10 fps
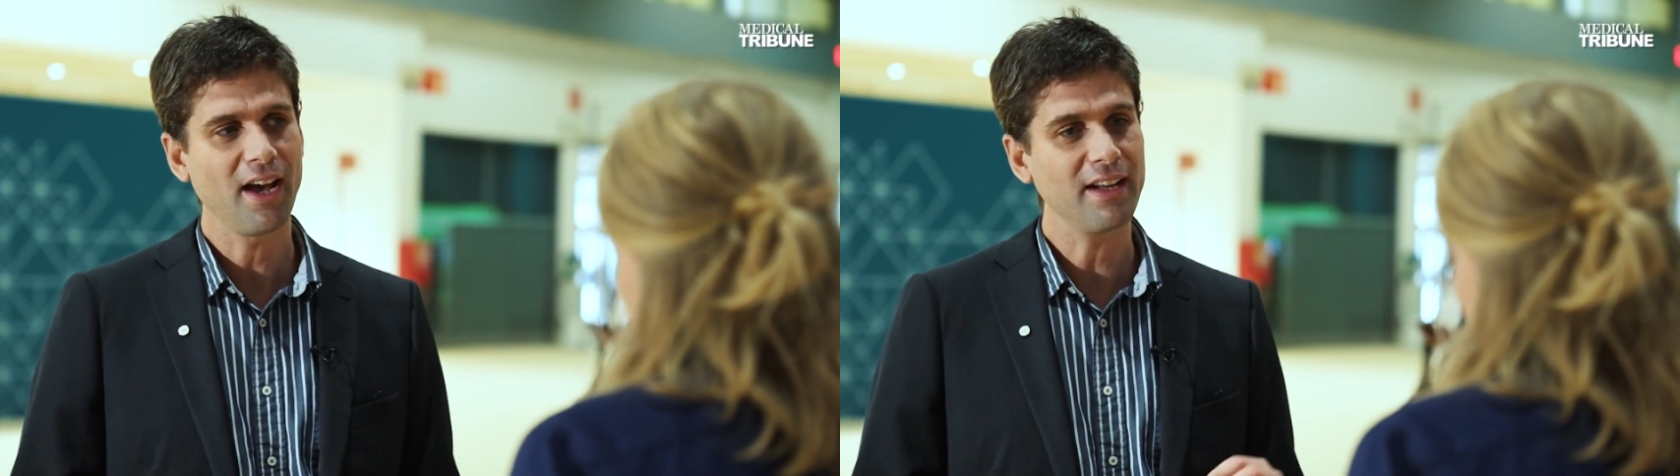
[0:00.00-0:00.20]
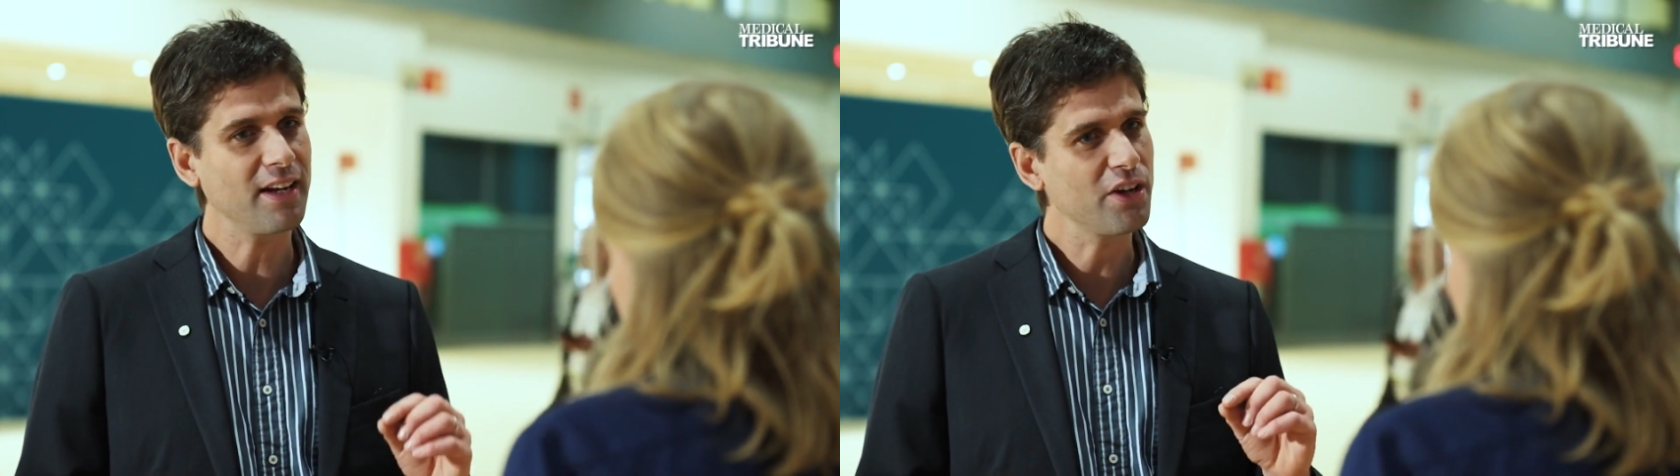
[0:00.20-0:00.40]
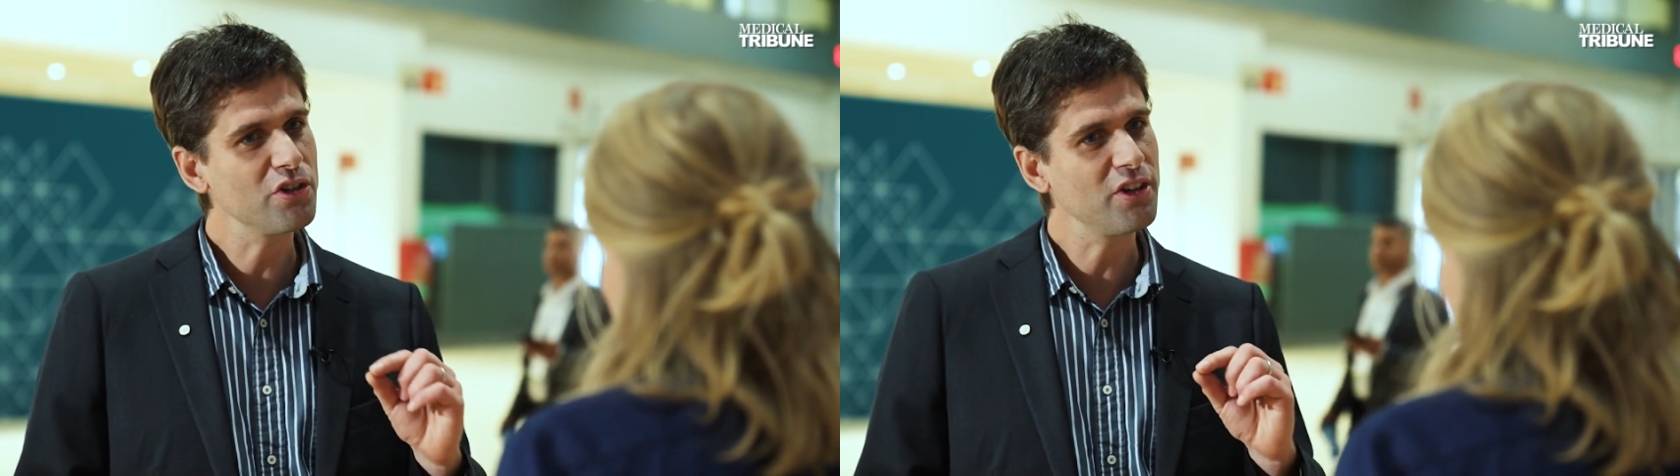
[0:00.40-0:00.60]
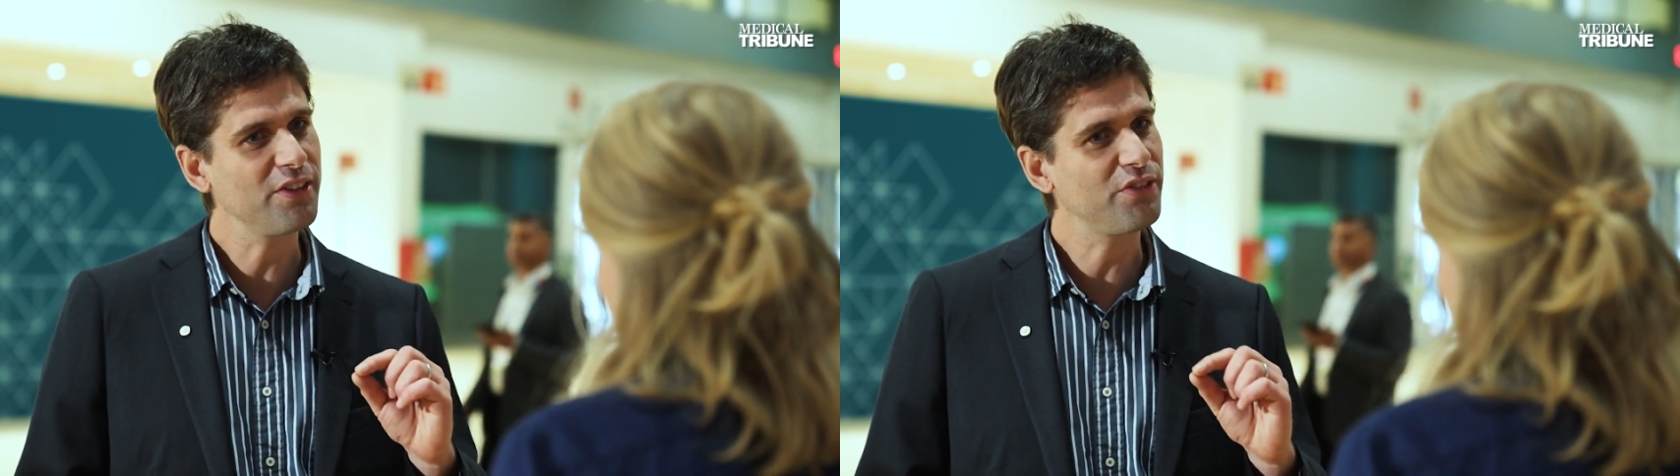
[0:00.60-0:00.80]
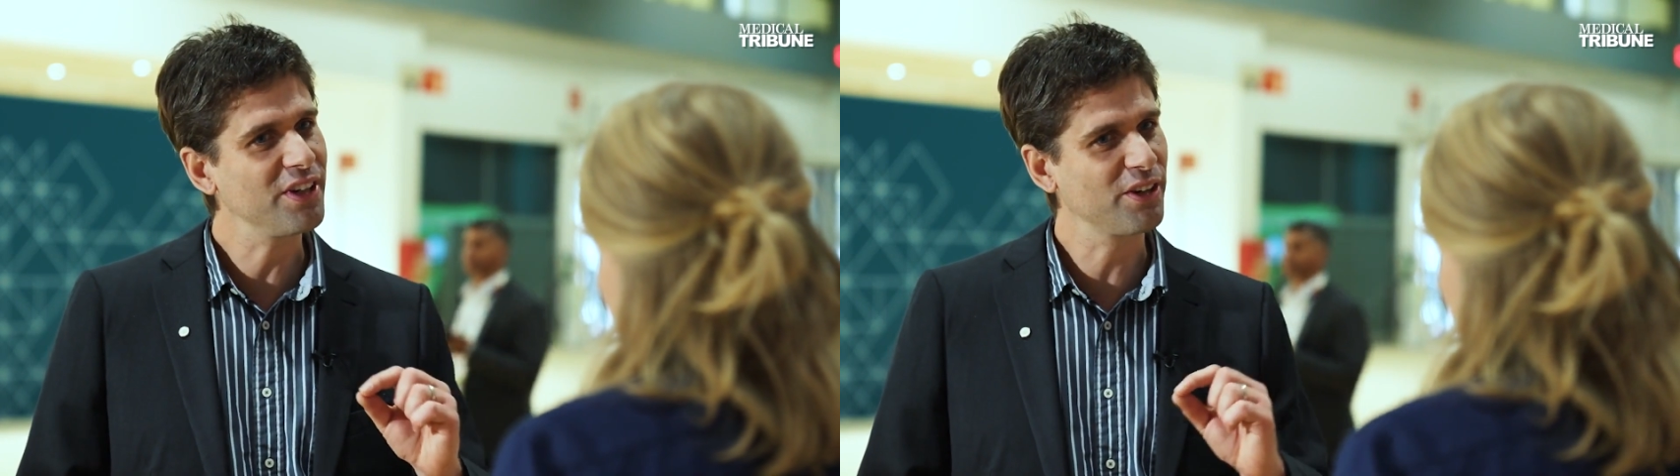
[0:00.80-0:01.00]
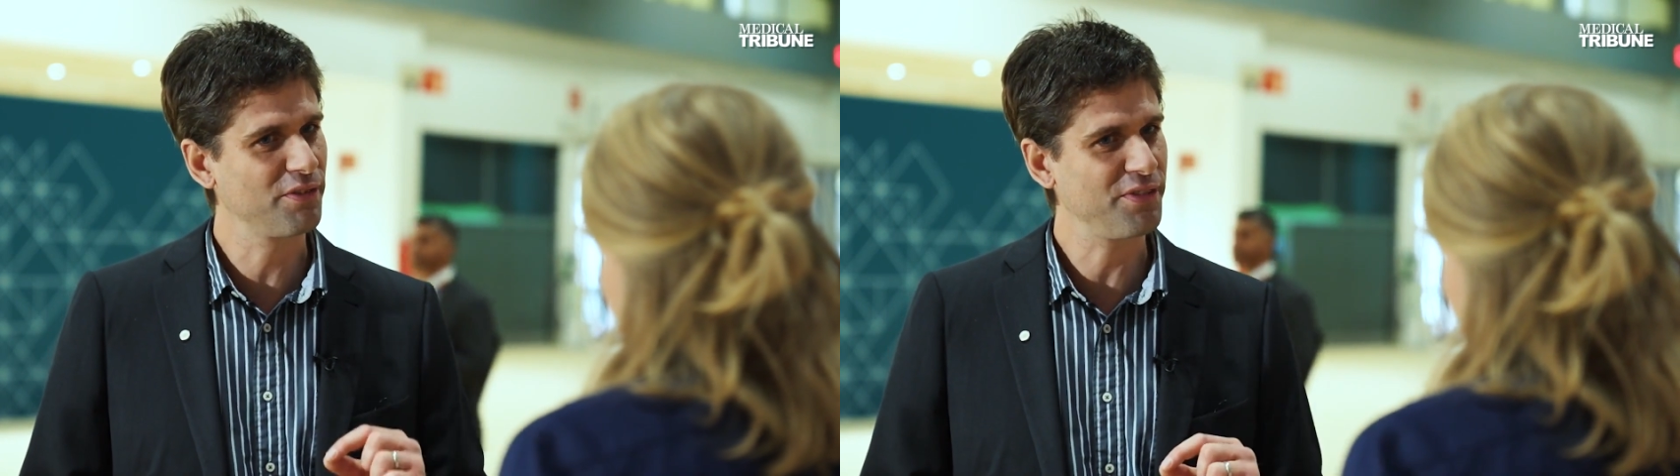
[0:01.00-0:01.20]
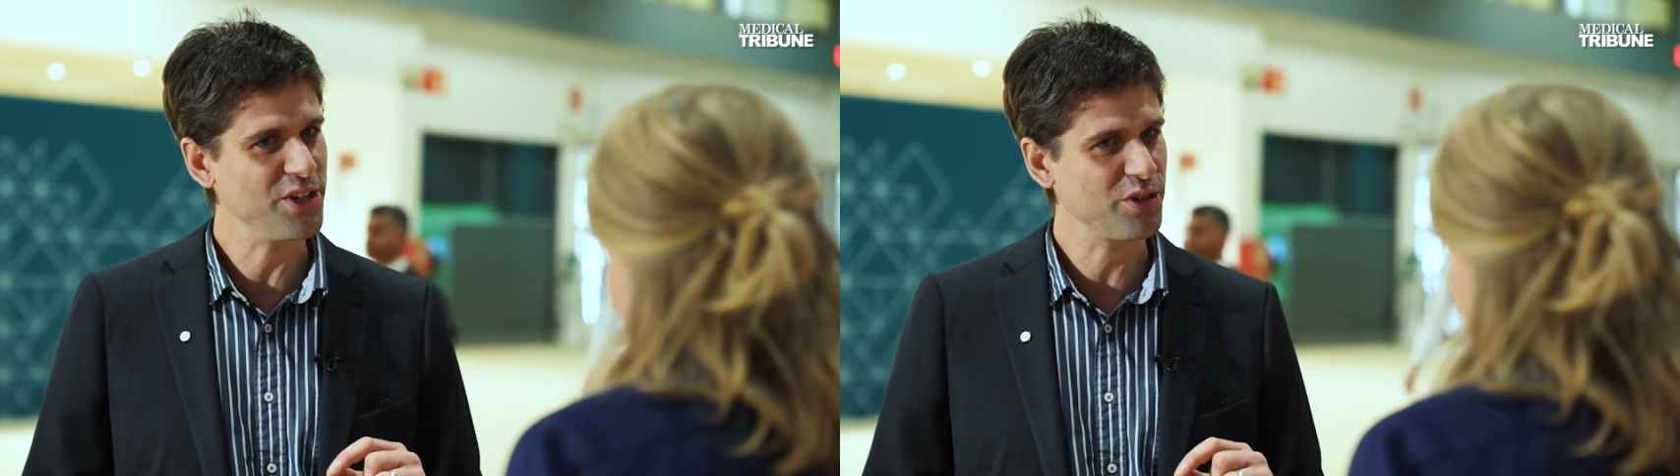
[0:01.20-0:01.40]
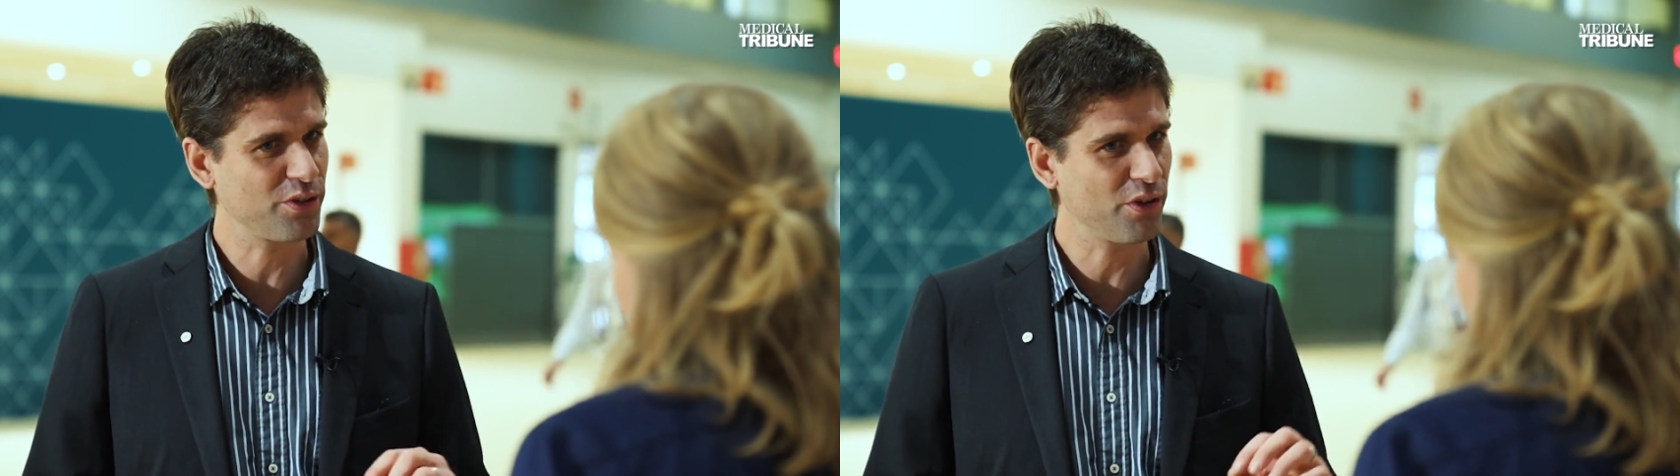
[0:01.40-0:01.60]
and they're usually single
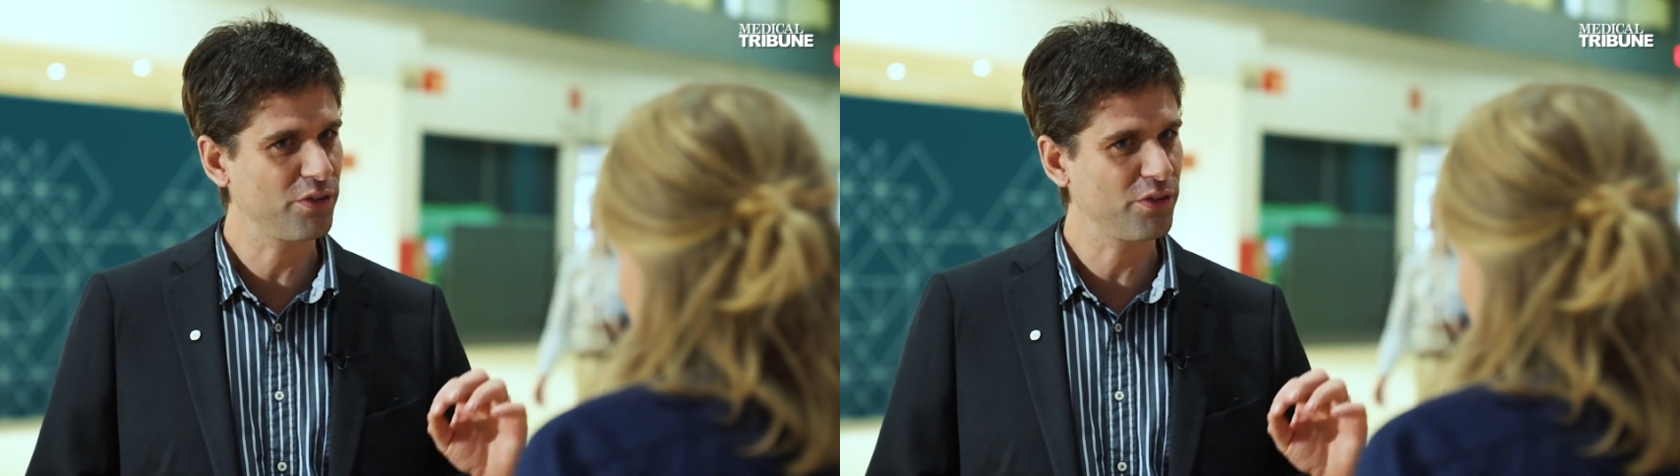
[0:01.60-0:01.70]
features,